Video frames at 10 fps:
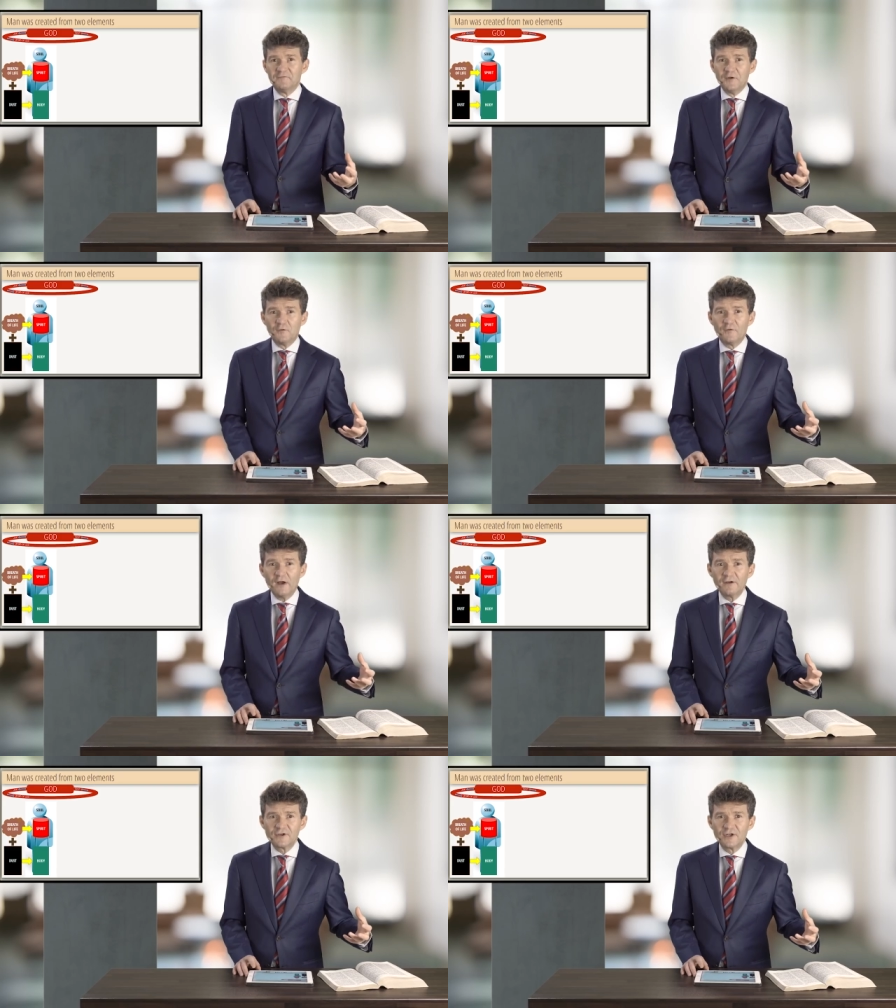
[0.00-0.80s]
no
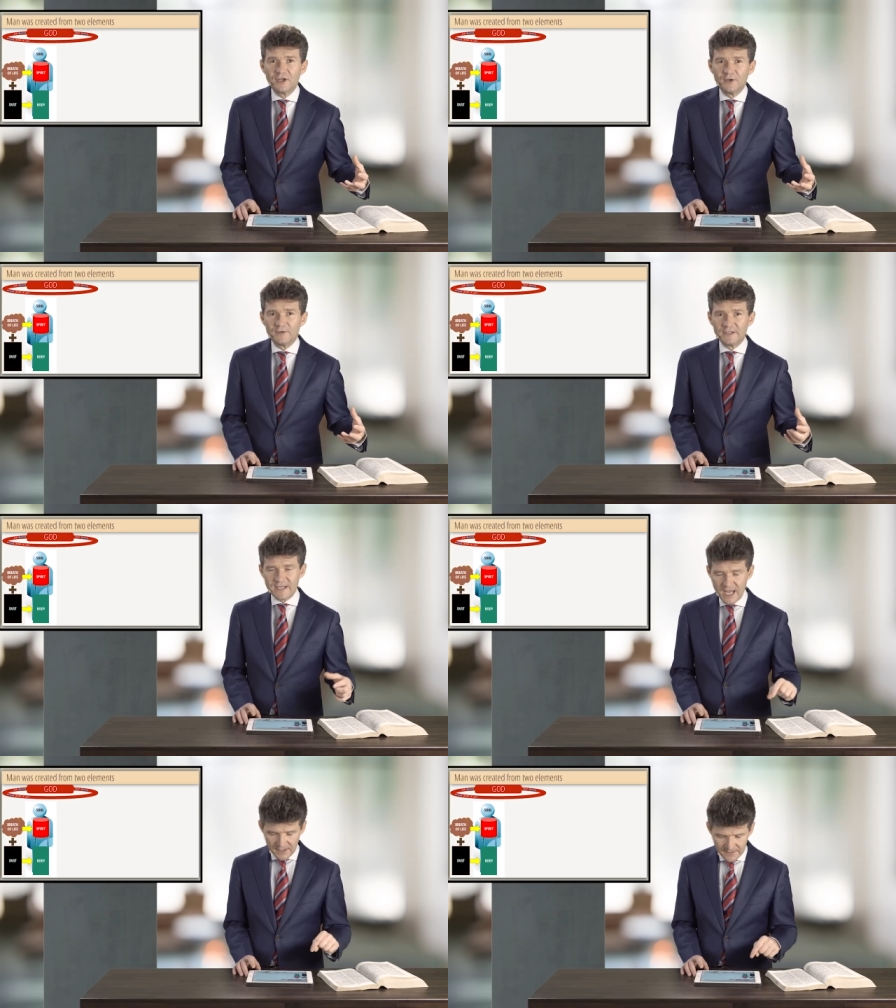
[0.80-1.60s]
functioning
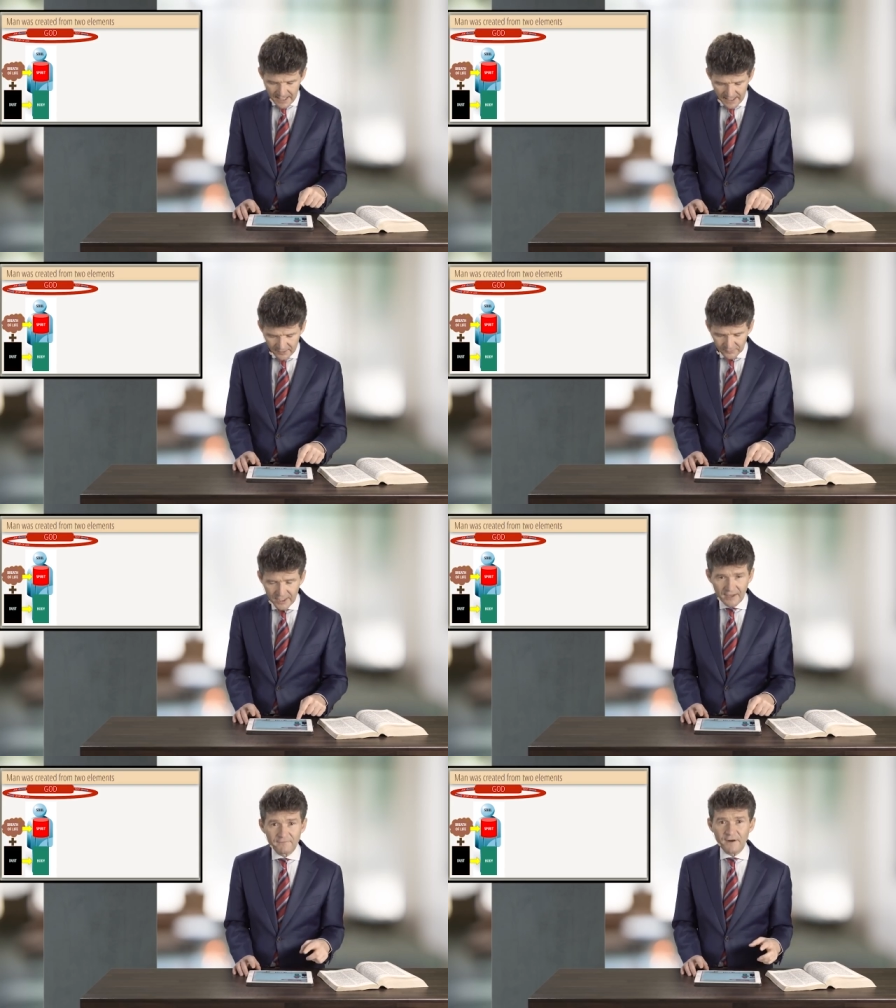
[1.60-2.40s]
units, now
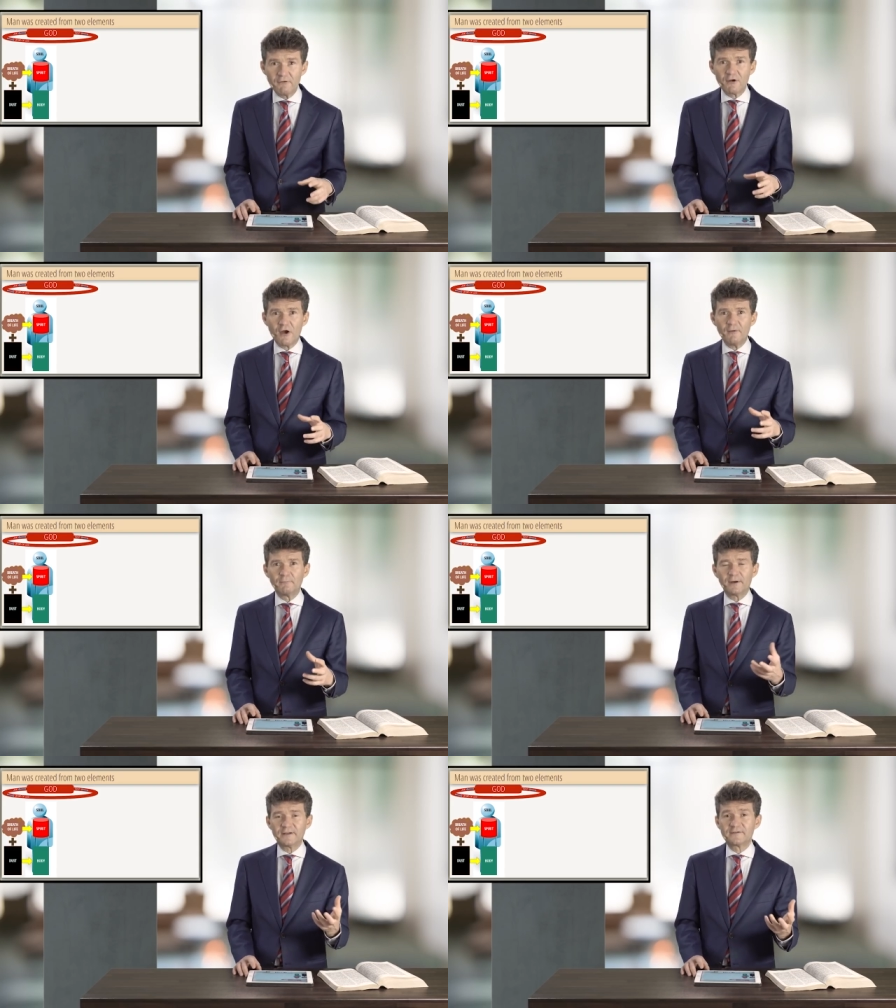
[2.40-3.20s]
they are very
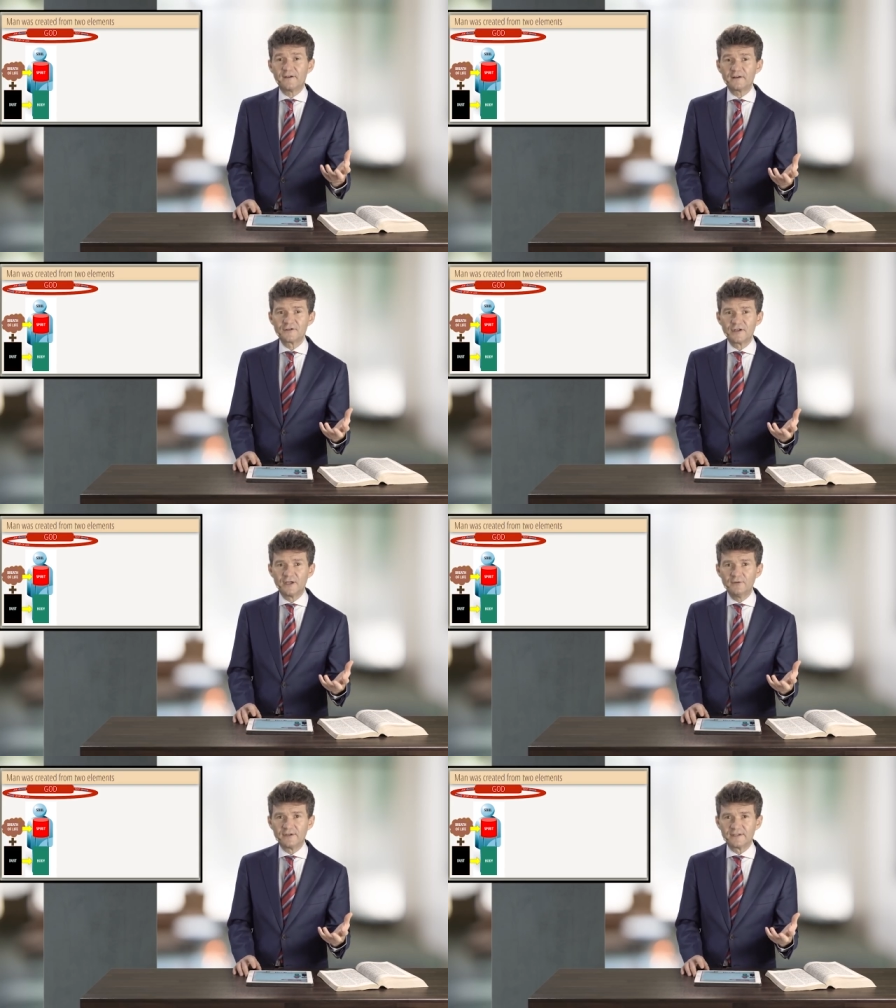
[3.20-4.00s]
complex functioning
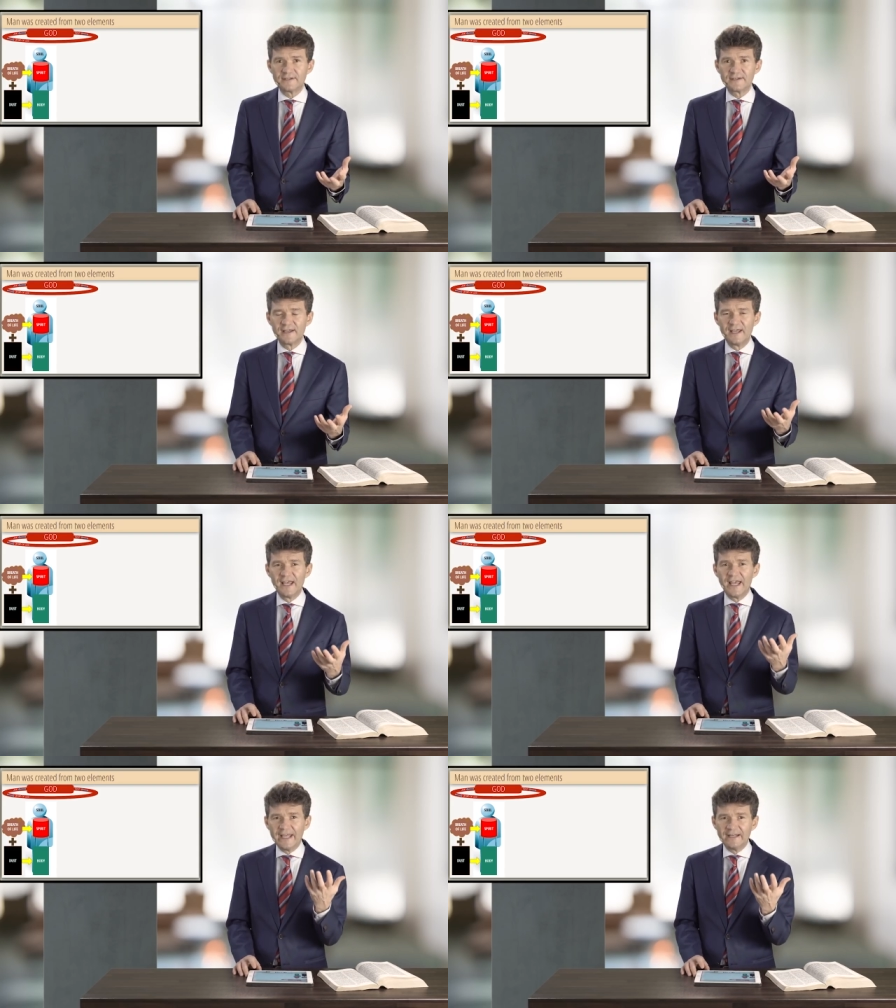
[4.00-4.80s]
units
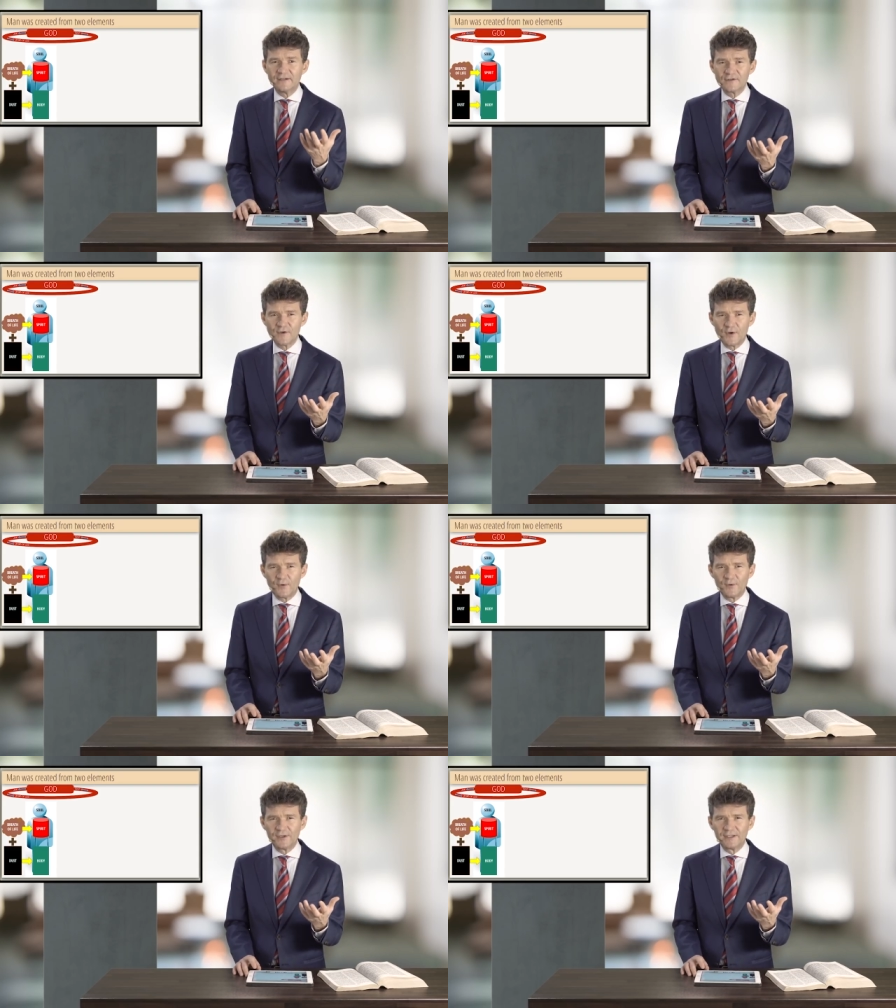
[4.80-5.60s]
in the
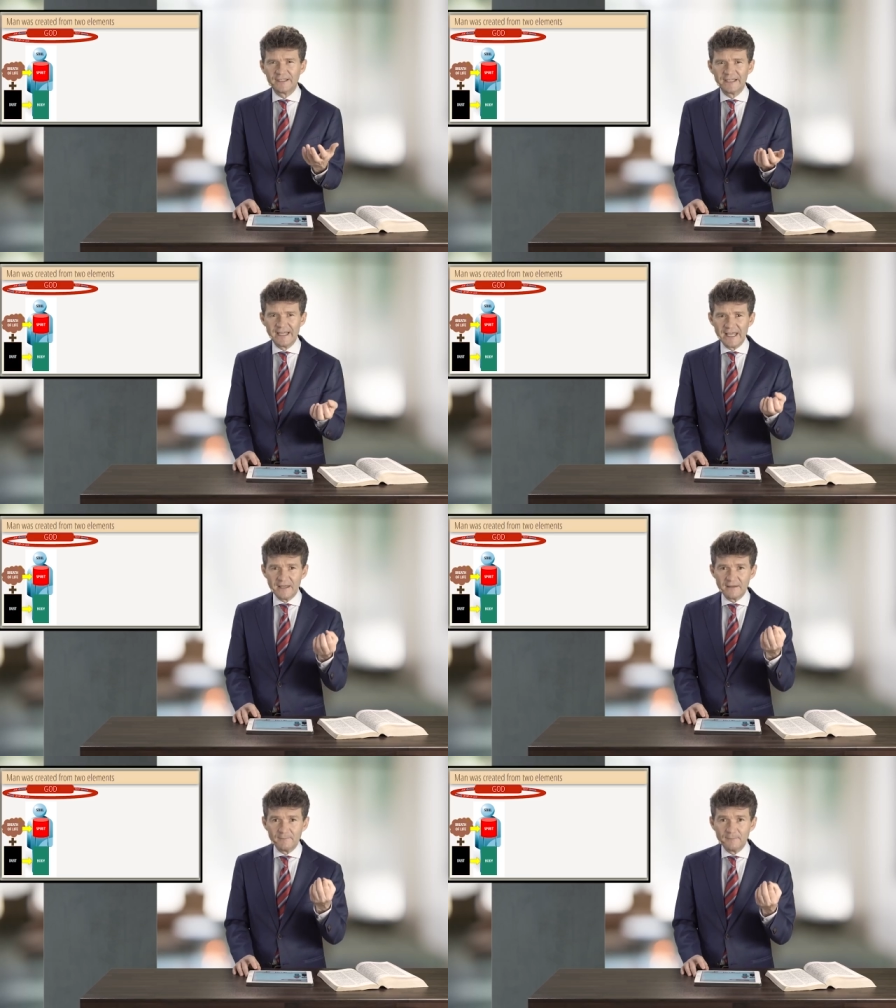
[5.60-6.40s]
soul.
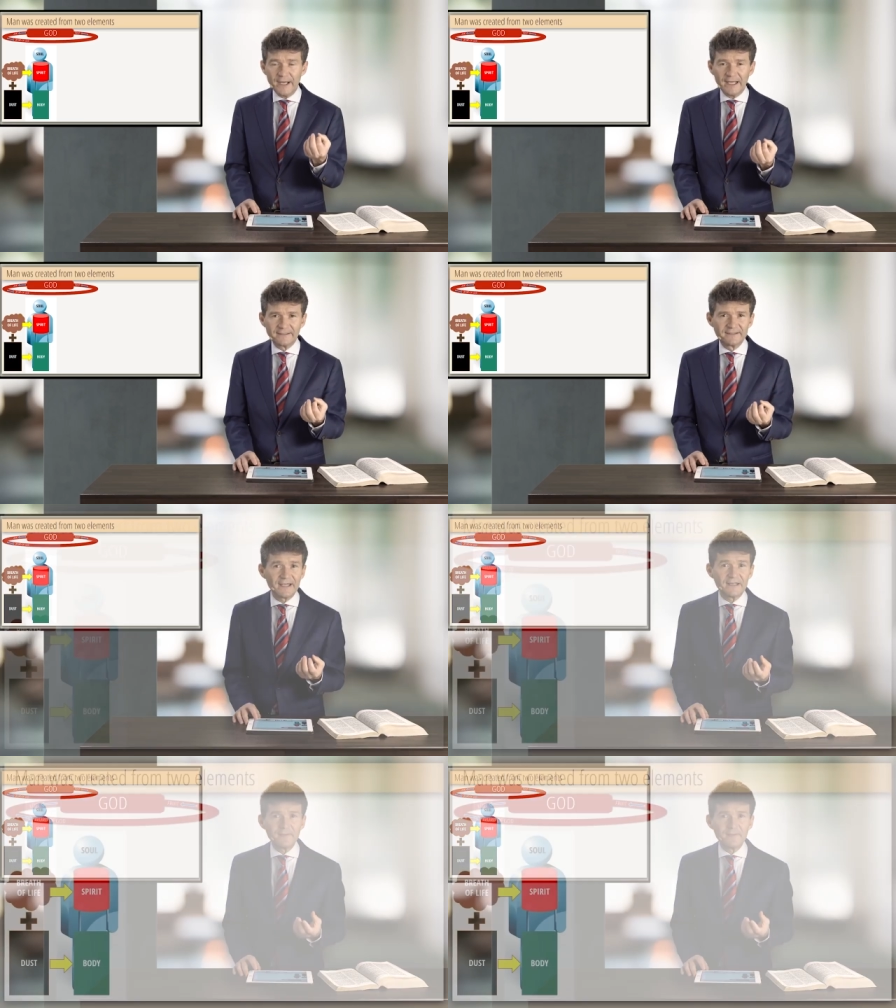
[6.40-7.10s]
But they are